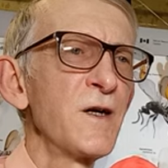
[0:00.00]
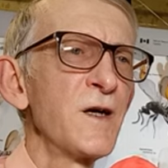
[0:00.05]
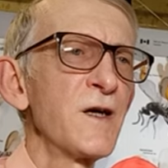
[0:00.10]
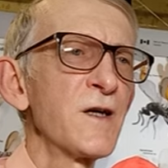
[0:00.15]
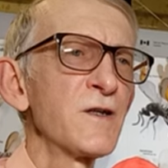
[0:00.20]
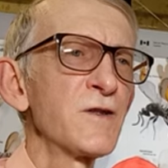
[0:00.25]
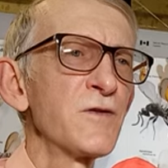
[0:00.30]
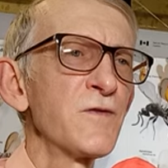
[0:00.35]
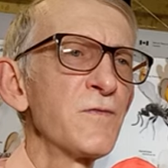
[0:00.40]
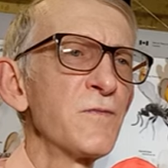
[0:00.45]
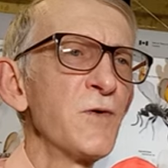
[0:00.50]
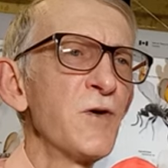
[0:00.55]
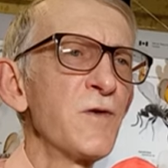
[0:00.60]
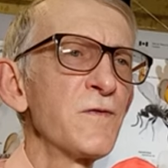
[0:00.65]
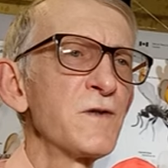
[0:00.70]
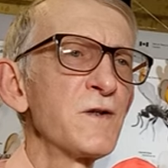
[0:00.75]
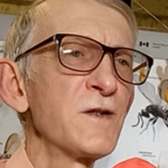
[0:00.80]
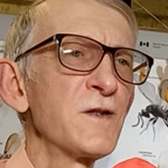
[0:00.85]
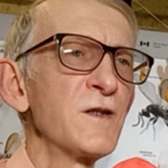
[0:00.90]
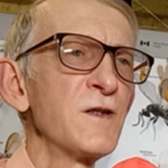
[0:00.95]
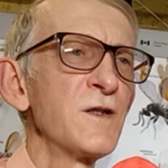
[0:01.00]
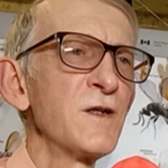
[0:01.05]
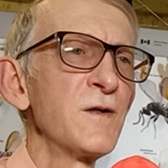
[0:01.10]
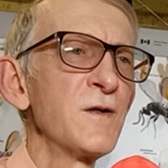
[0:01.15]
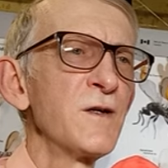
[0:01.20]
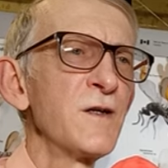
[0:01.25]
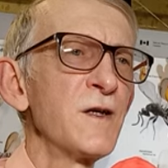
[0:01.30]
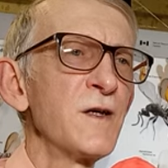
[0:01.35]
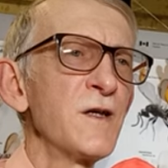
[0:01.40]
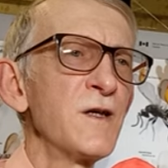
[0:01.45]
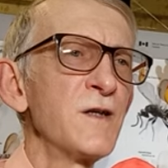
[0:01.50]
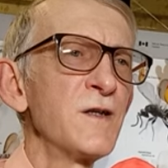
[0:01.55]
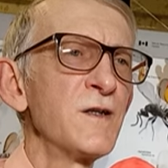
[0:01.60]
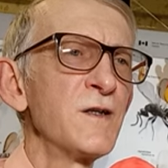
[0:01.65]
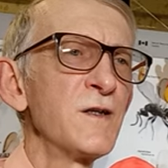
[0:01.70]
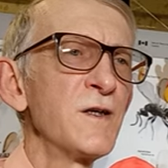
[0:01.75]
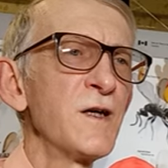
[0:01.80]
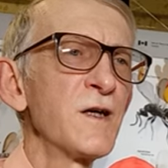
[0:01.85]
eggs of moths, and